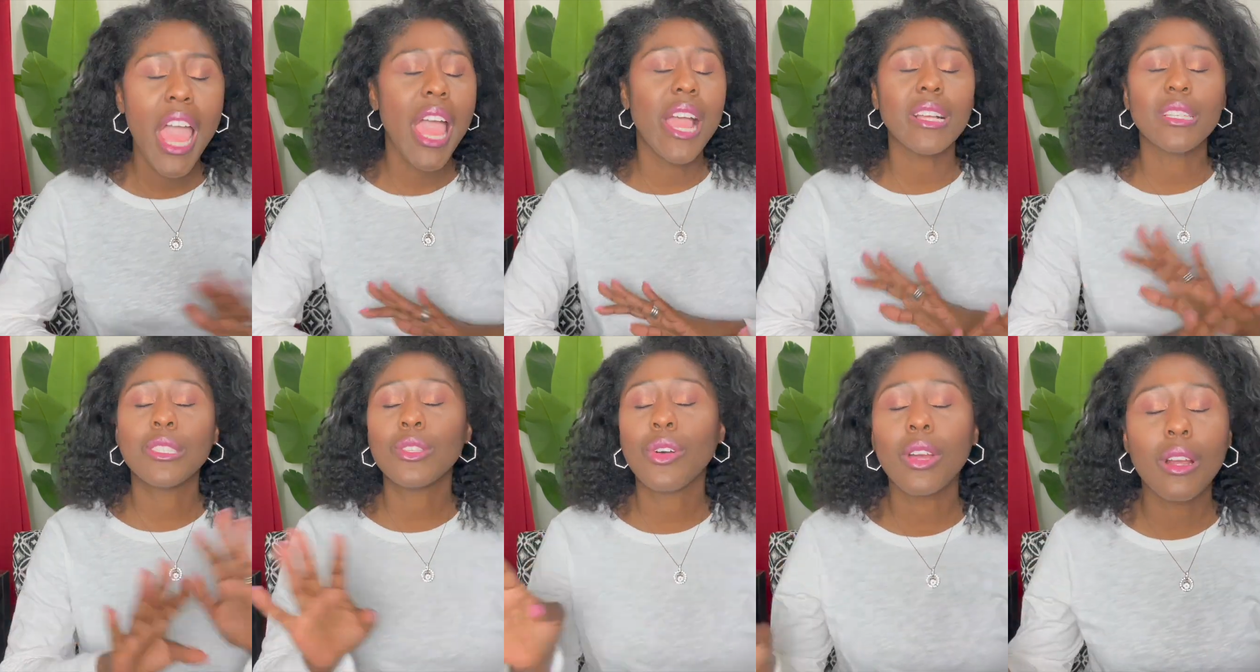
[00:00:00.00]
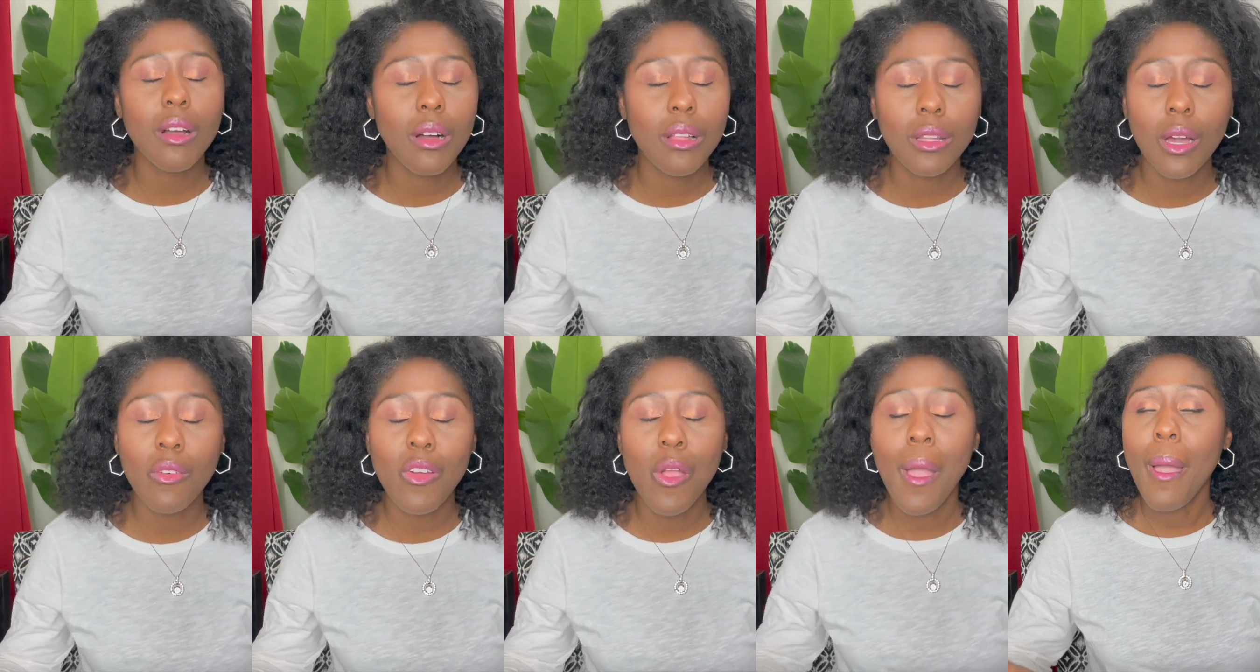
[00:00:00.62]
and start all
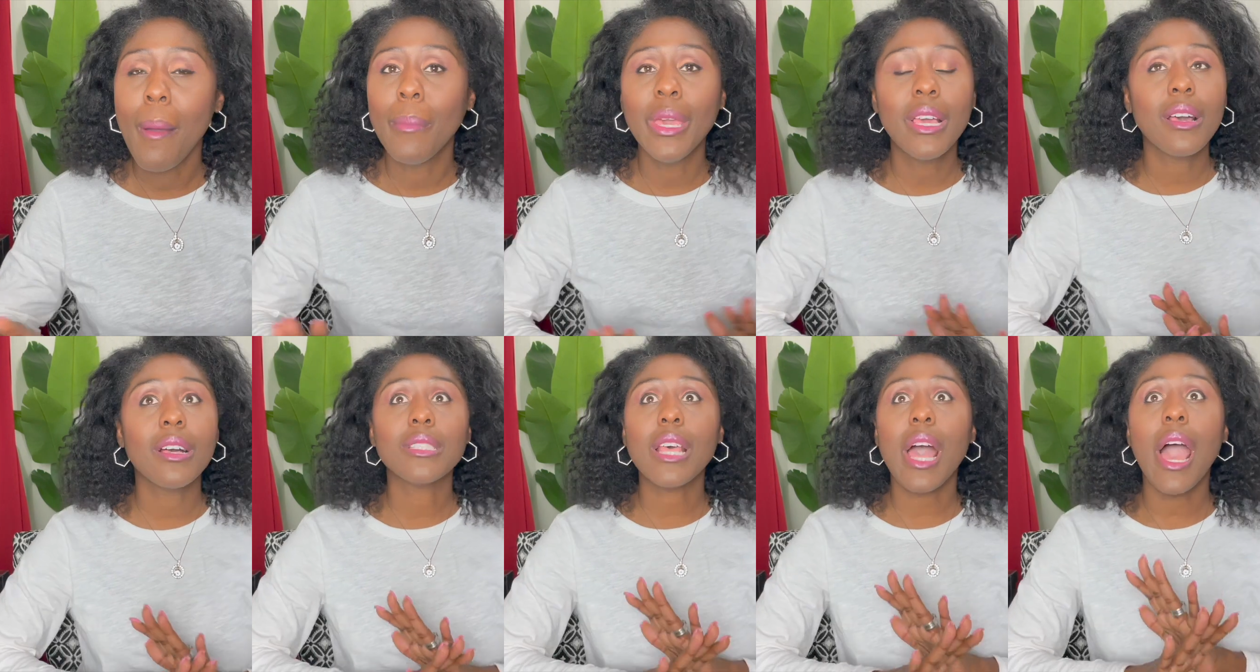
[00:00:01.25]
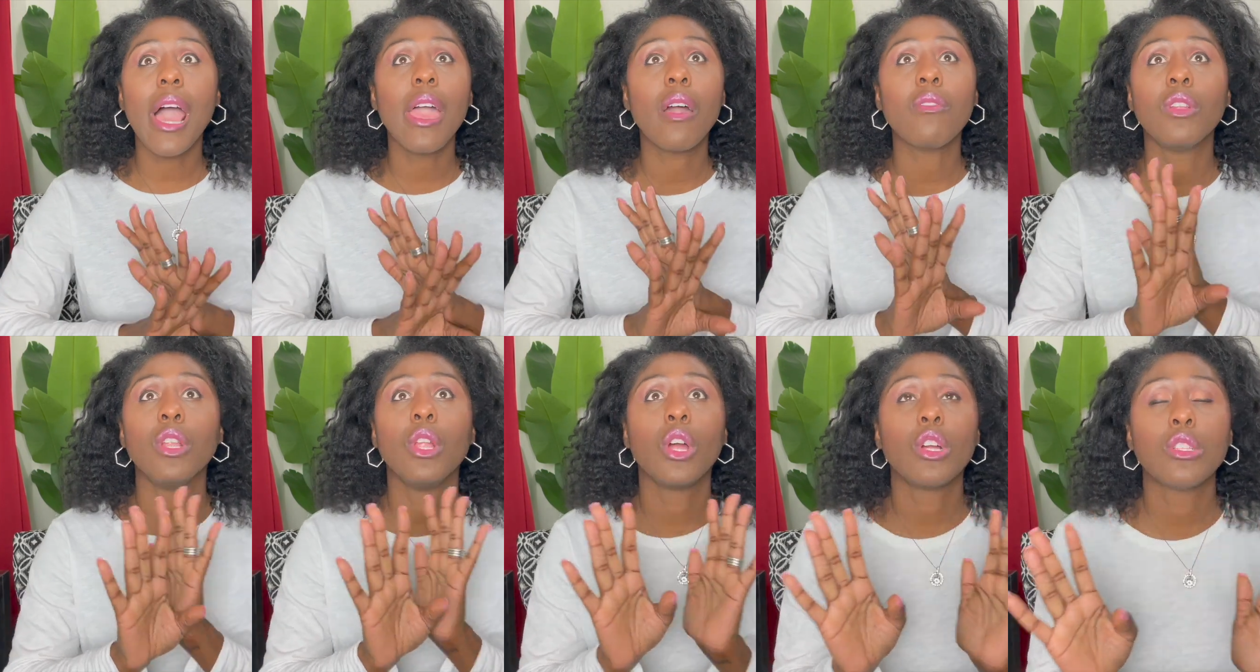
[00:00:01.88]
over because I have
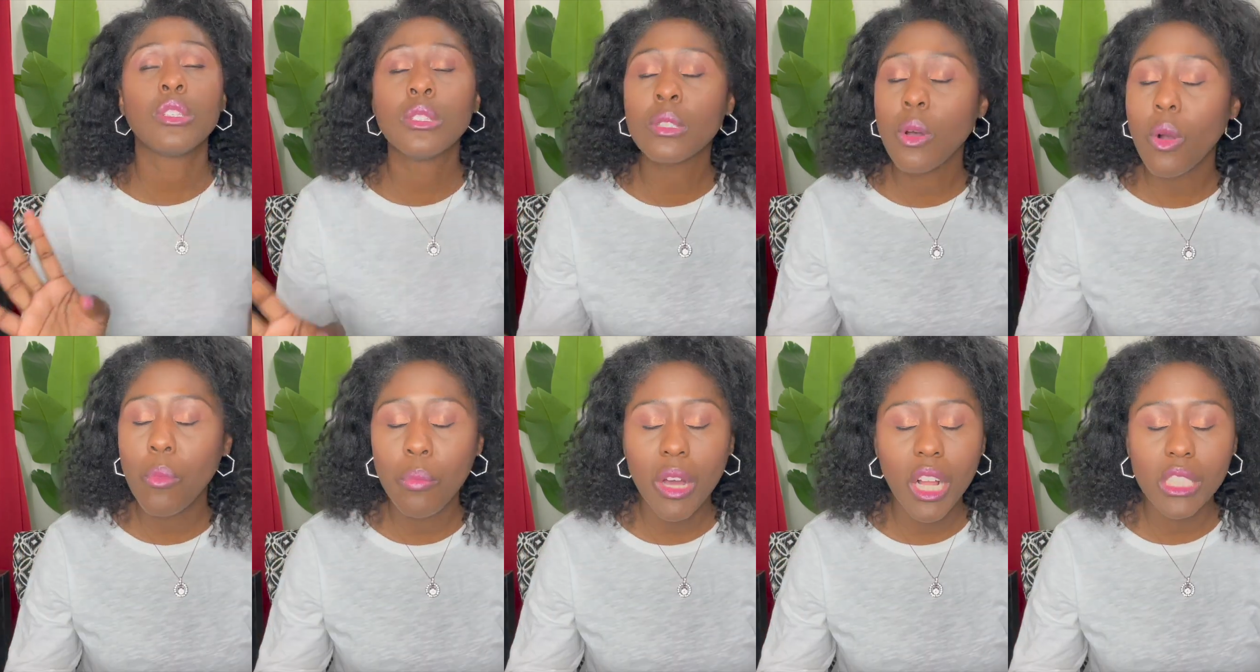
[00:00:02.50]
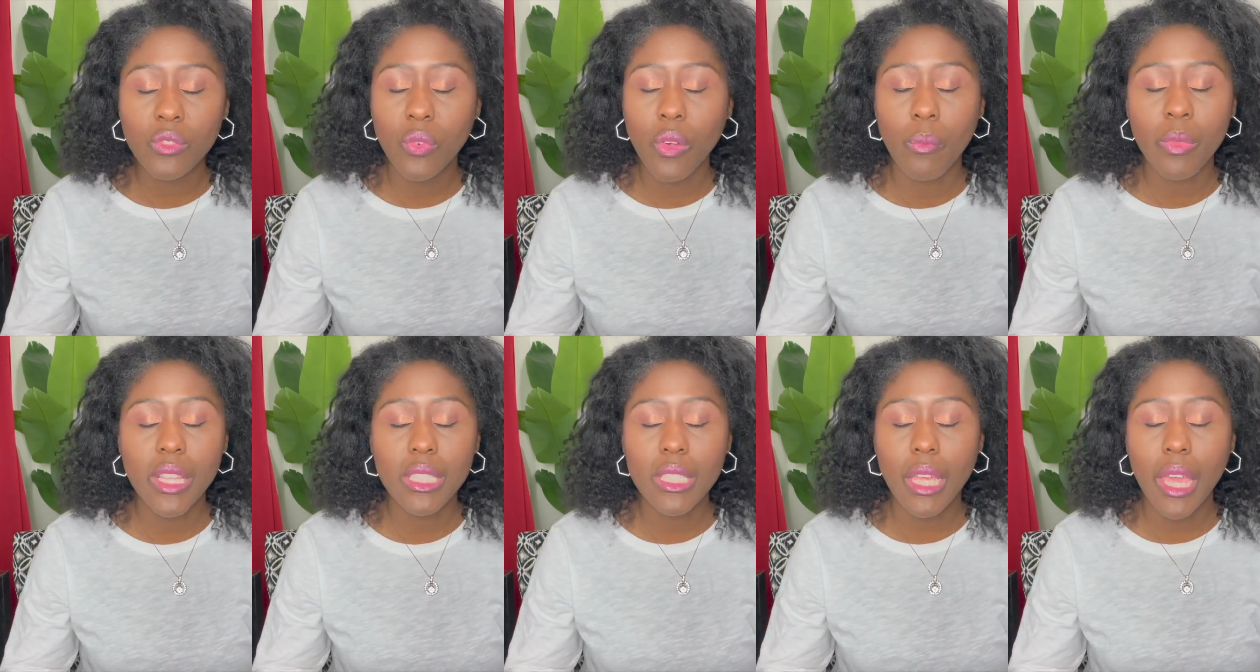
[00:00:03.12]
learned so much from
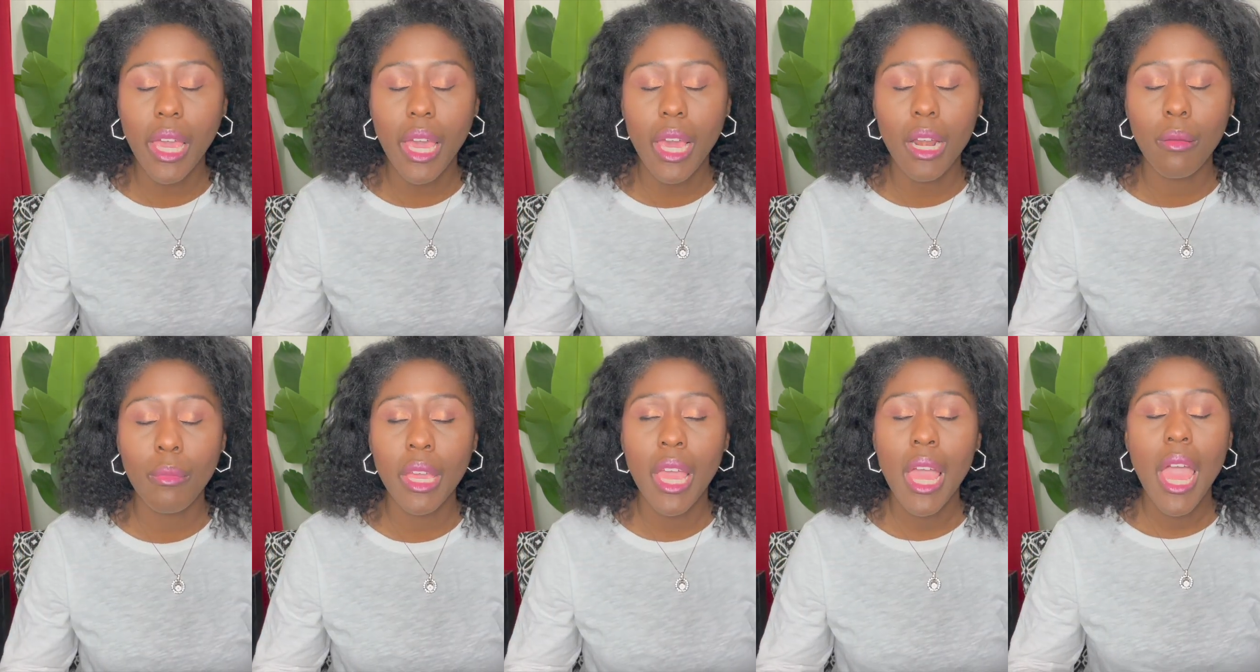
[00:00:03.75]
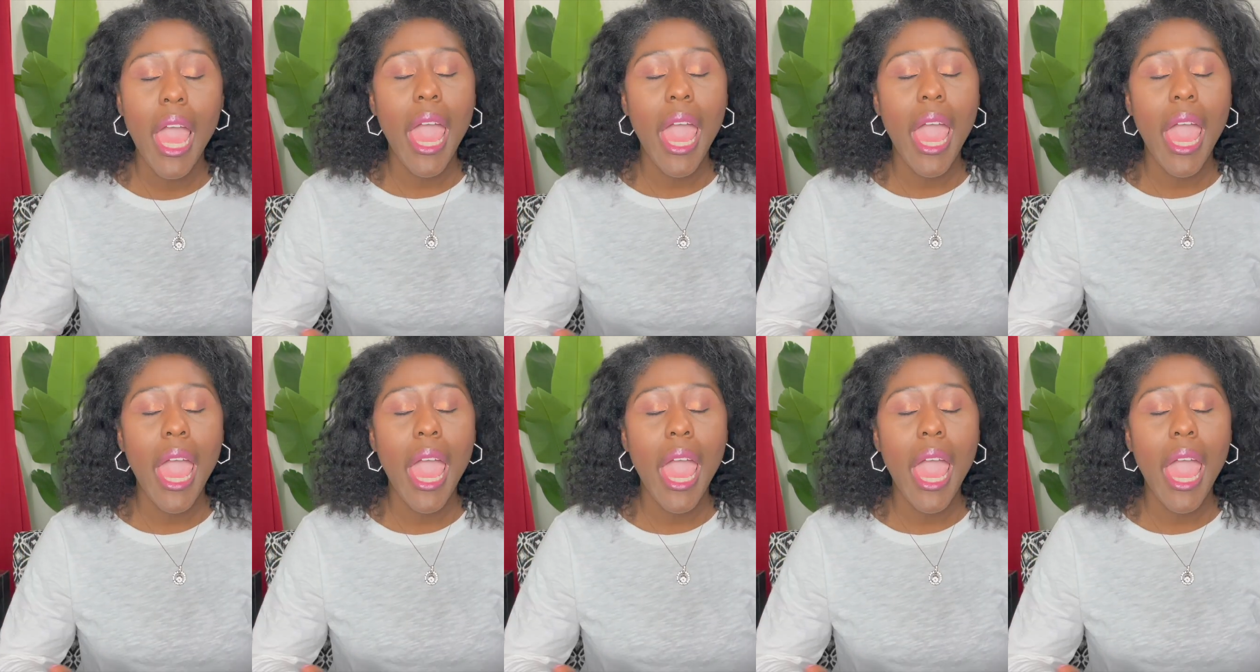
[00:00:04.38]
this academy